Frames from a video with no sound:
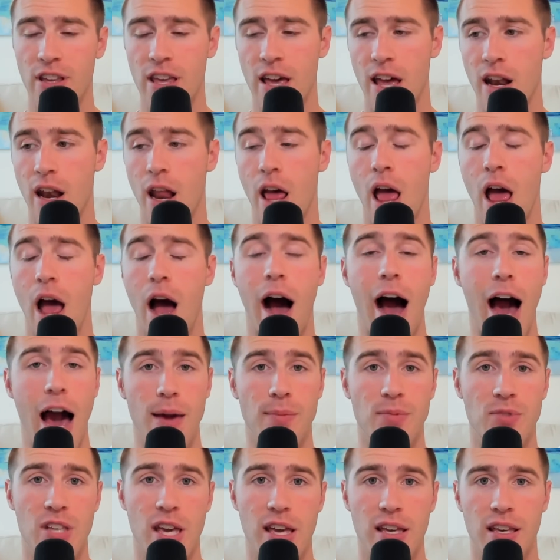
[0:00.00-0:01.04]
again,
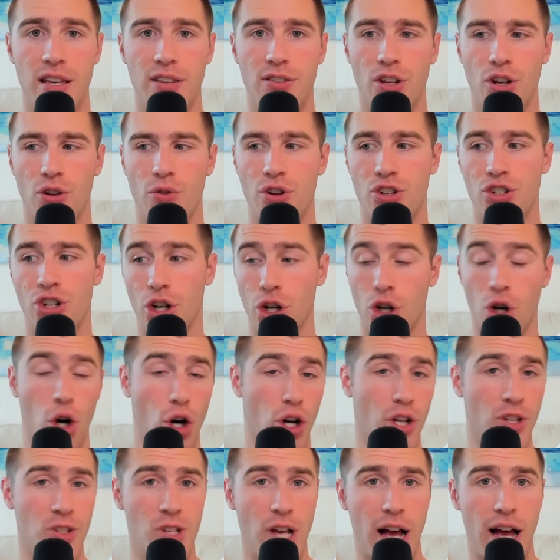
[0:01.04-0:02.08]
I'm taking the Christian
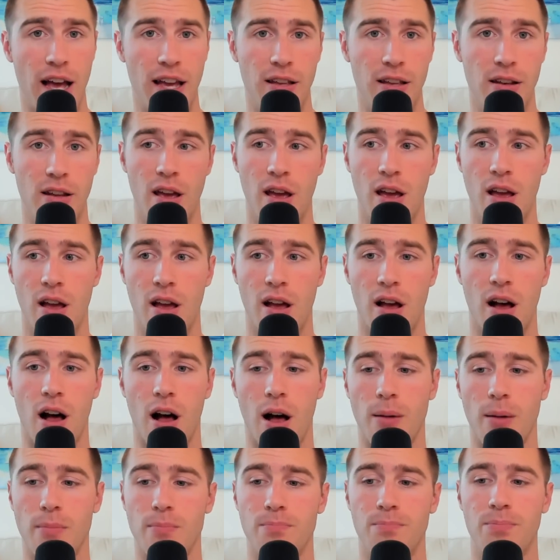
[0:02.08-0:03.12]
Kirk side.
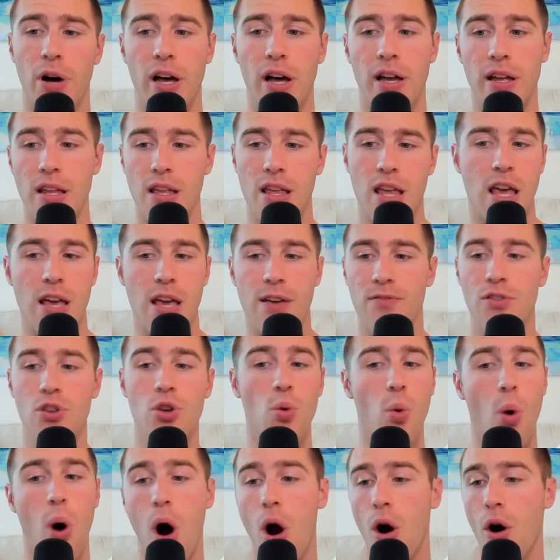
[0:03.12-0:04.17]
But if
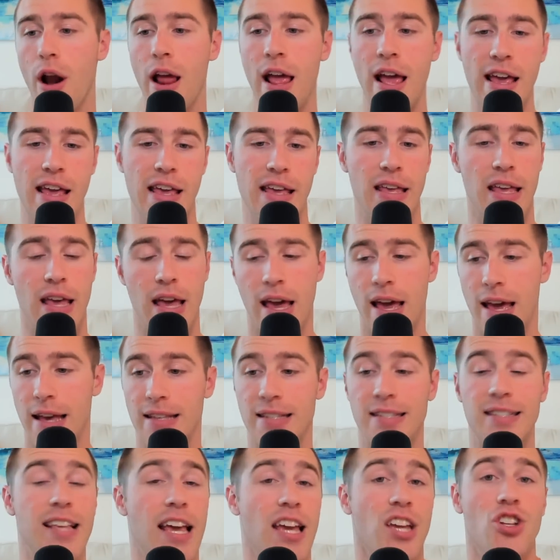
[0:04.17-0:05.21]
you are a
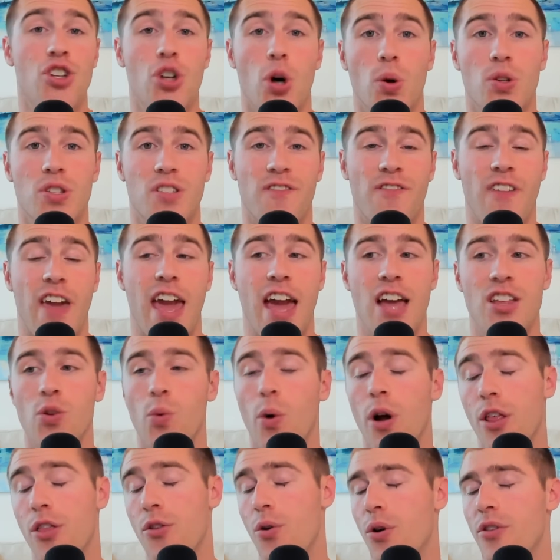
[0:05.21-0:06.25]
Zay Jones fan, you
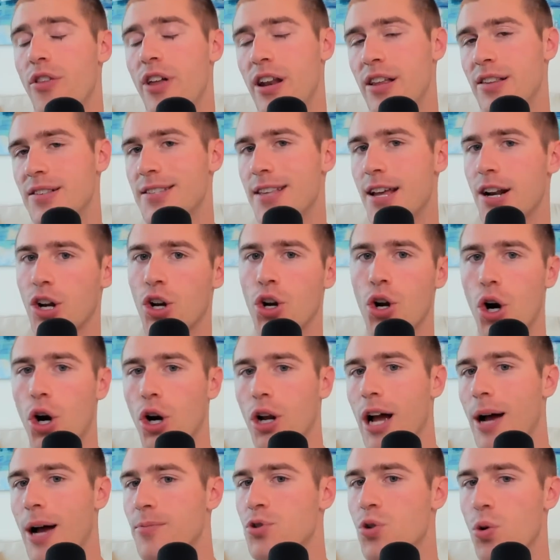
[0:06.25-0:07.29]
want to throw that in instead of
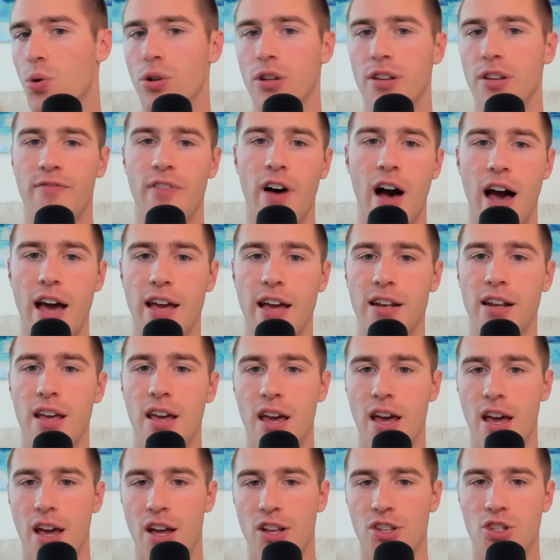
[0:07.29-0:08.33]
Kirk, I'm totally fine
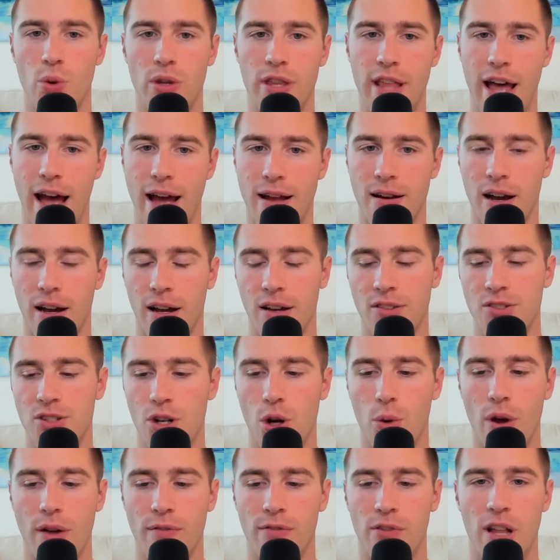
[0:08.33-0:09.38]
doing that because I
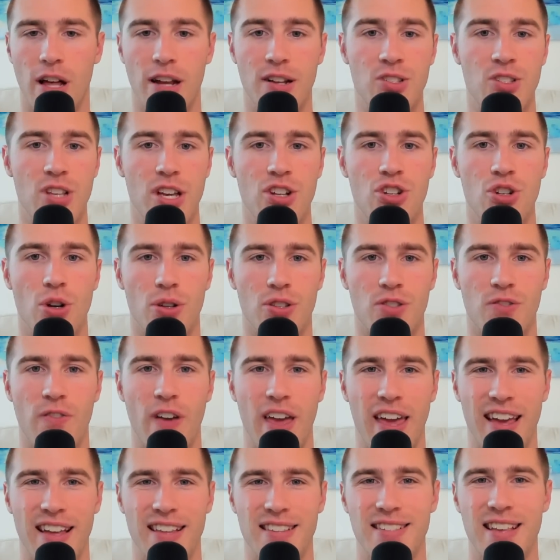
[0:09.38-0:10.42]
know we have a lot of Zay Jones
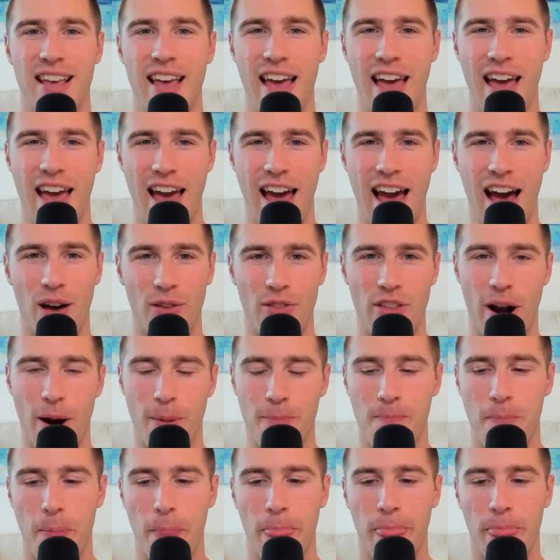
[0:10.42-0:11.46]
fans out there.